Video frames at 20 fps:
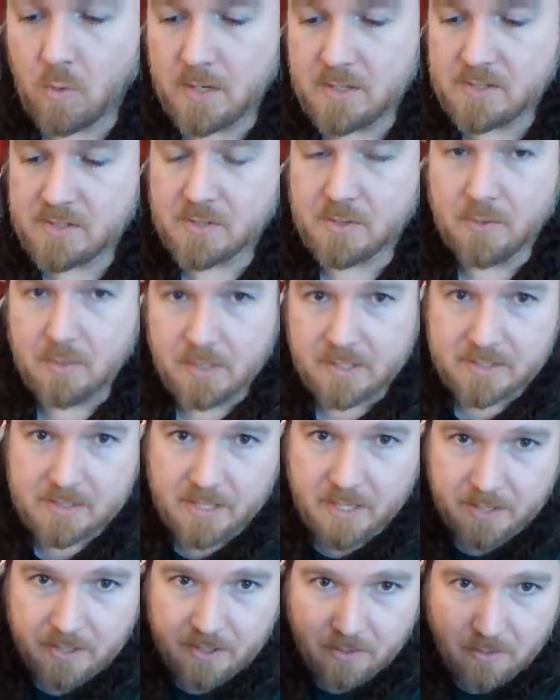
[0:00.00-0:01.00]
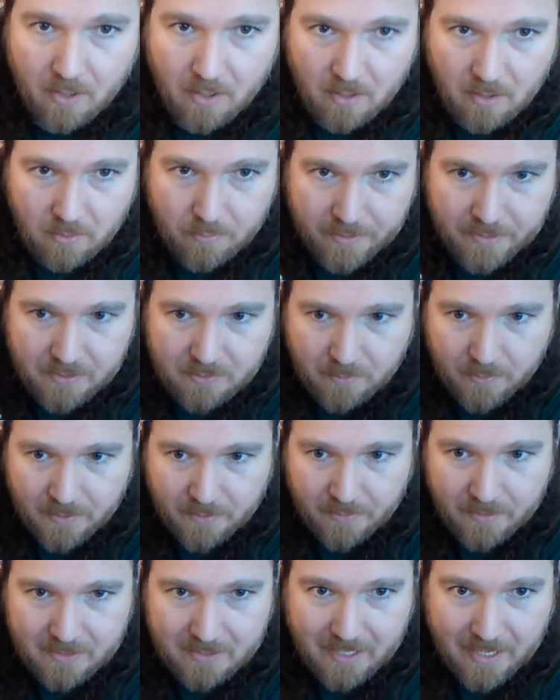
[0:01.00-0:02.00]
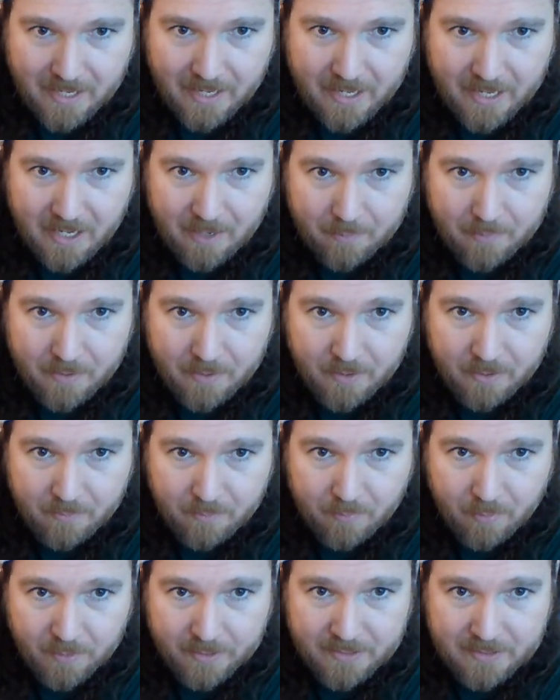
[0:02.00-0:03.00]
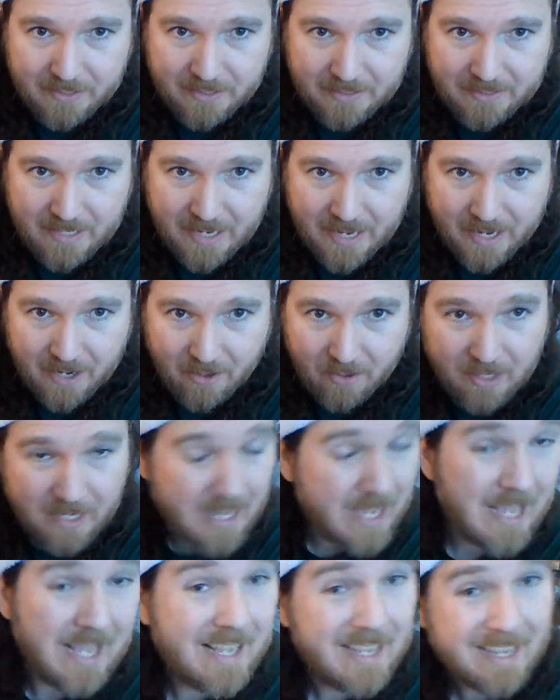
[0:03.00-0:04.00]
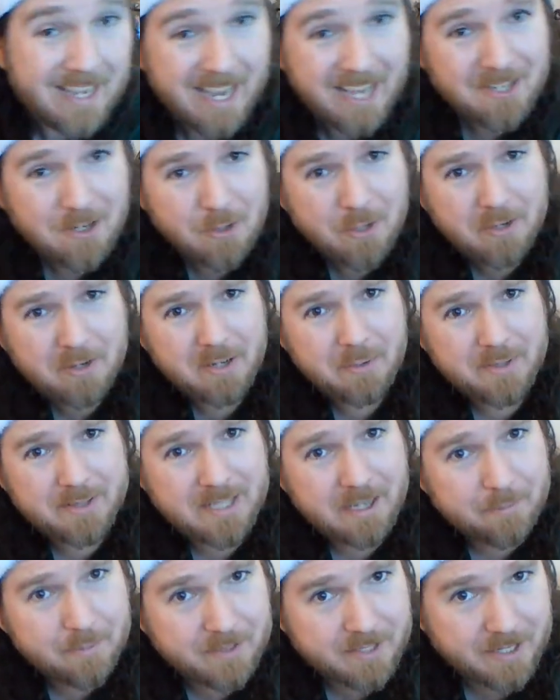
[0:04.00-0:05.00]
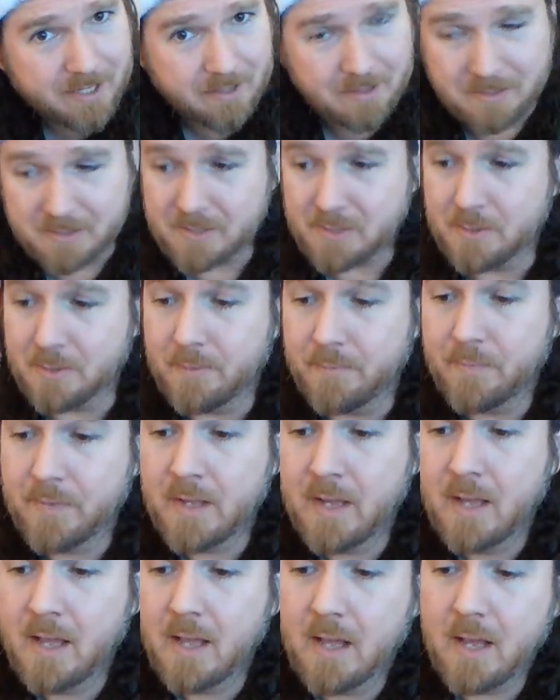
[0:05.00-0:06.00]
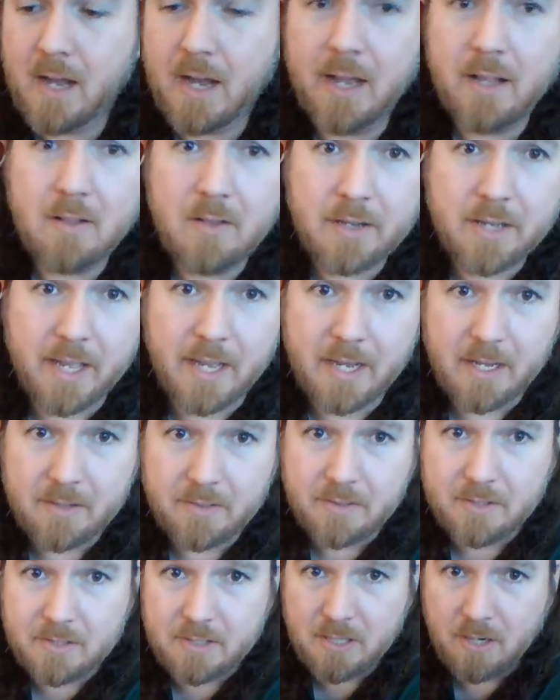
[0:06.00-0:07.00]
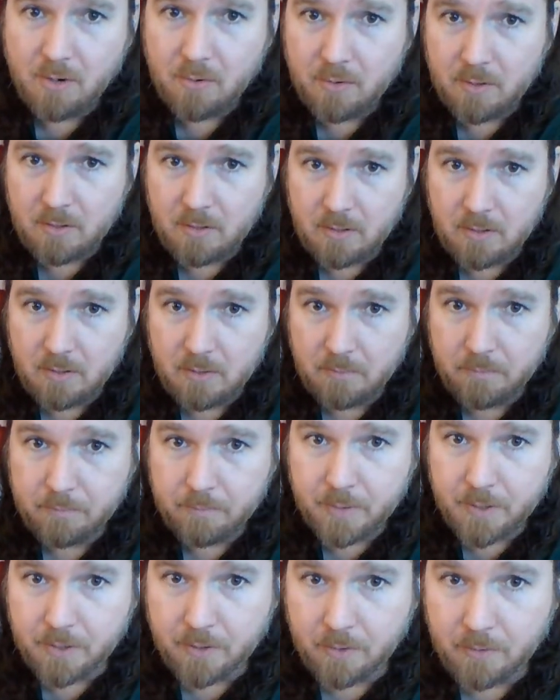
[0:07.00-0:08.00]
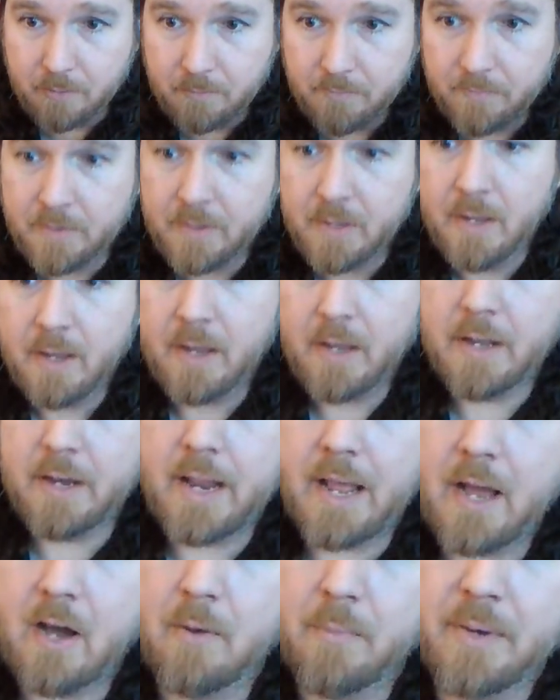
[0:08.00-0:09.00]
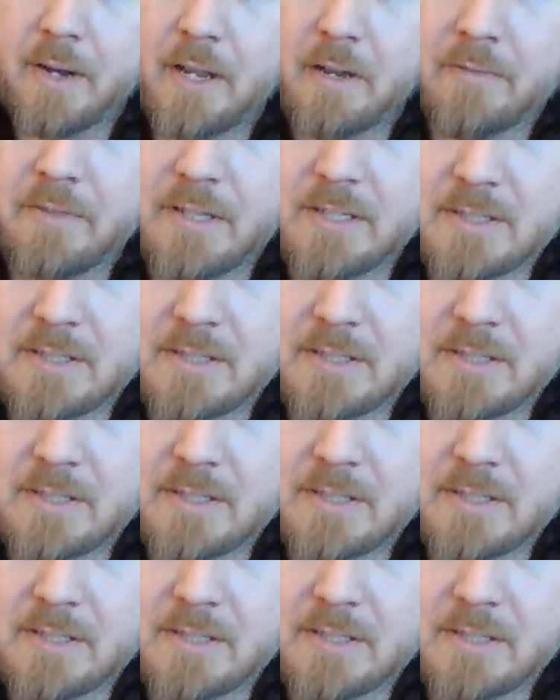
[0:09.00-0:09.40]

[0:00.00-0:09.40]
One school is that you always want the tab pointing down. I don't agree with that particular school. I look at the total bow and how many of